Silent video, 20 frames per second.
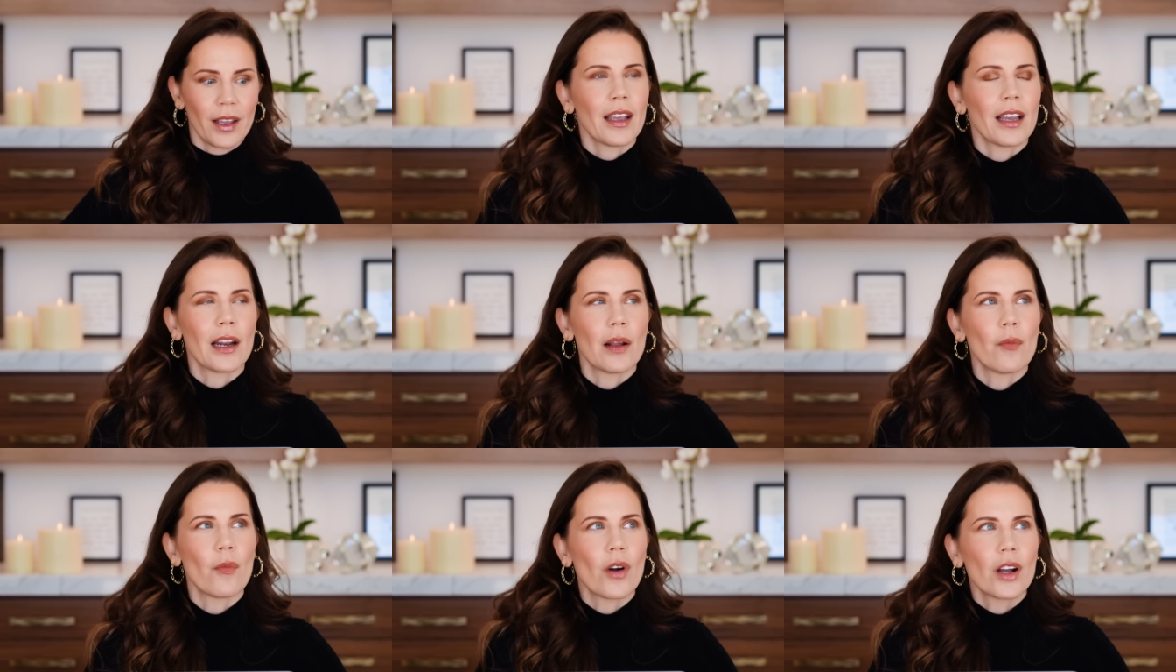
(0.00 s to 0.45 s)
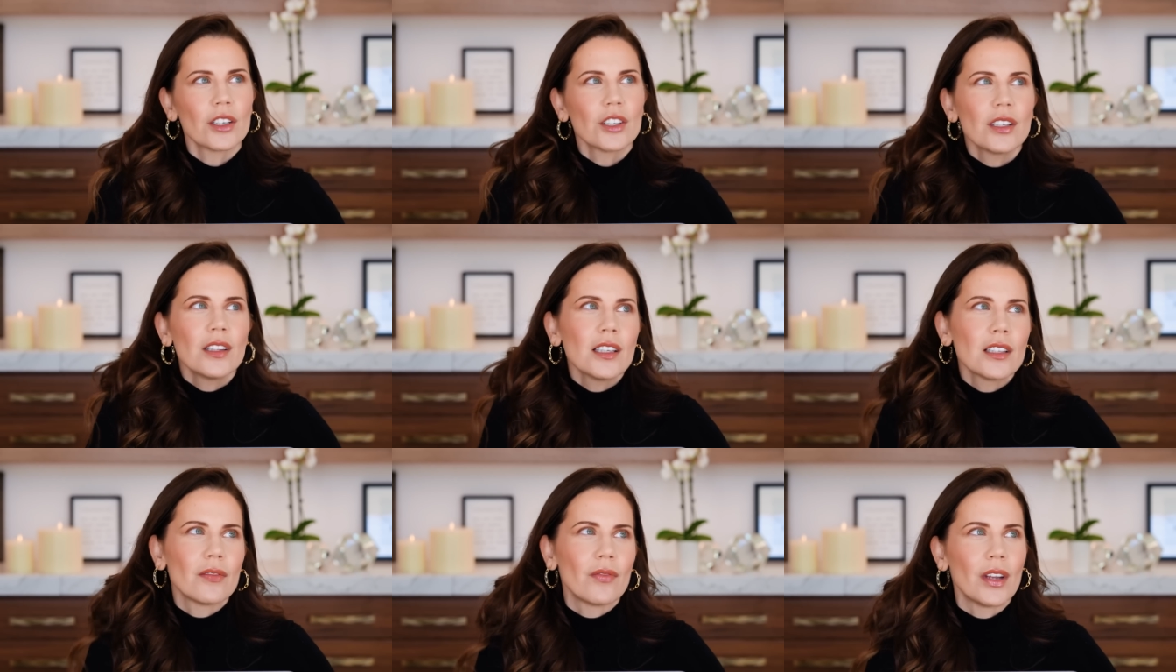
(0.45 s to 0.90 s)
And I'm
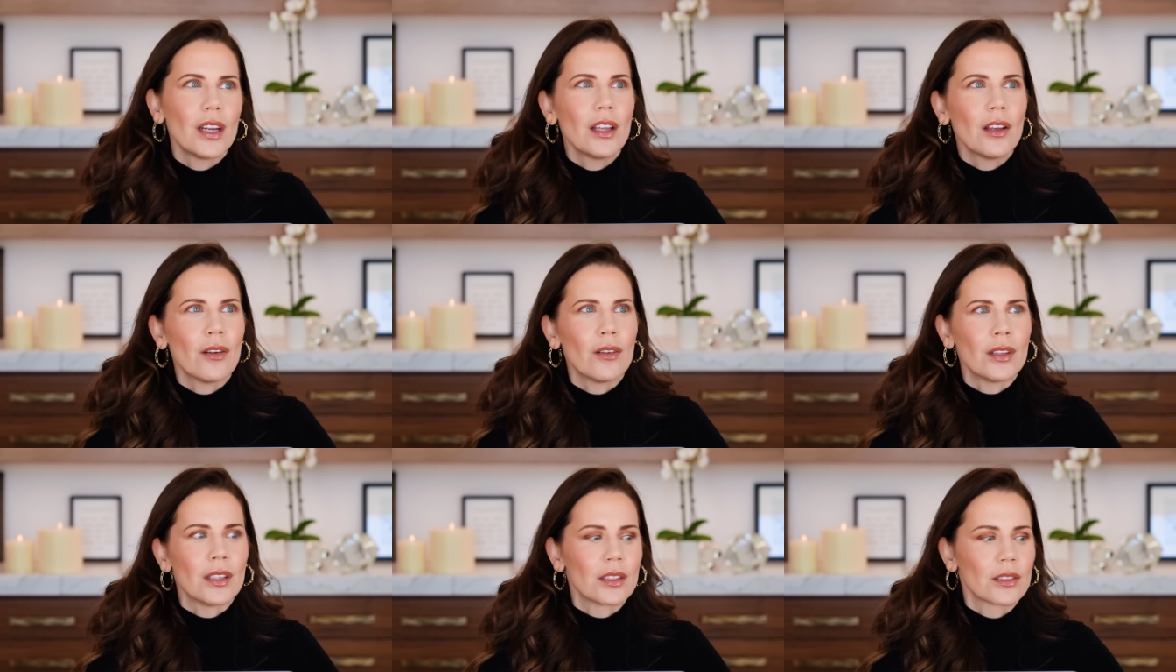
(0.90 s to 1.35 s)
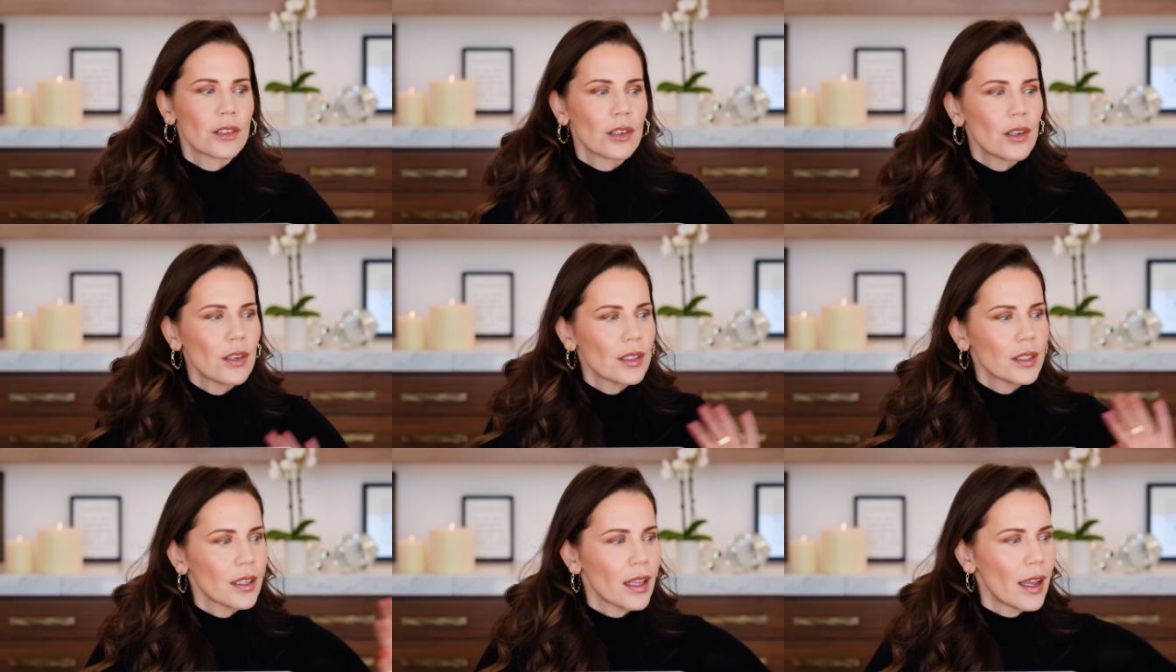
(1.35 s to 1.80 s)
watching this video and this
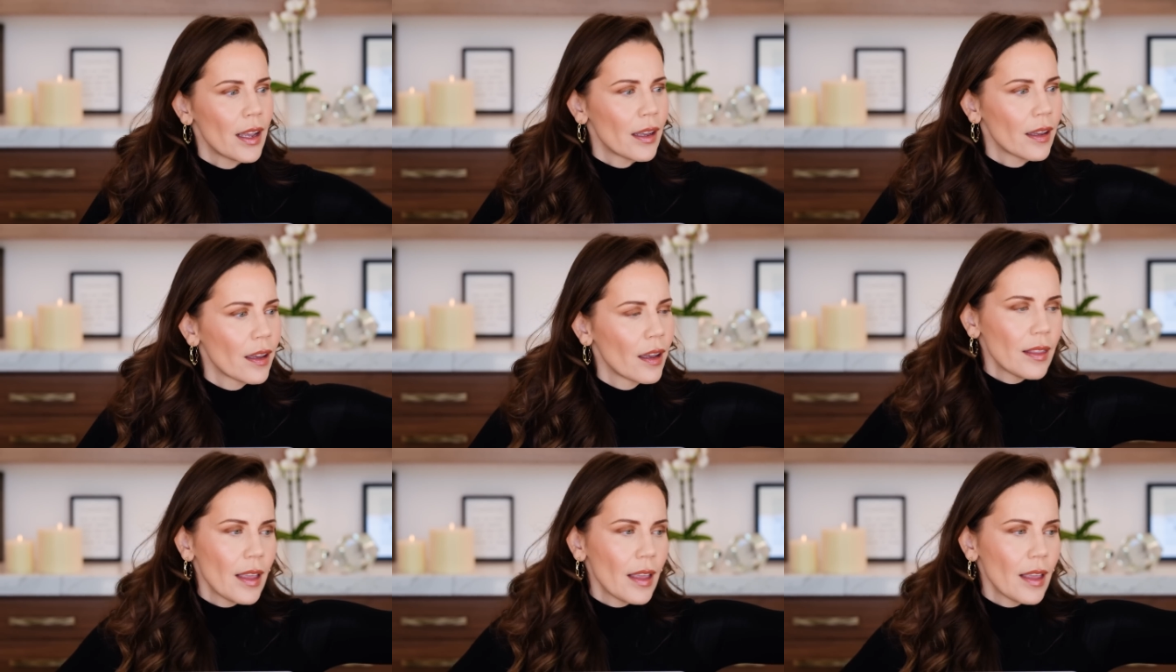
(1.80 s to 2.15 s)
girl's like,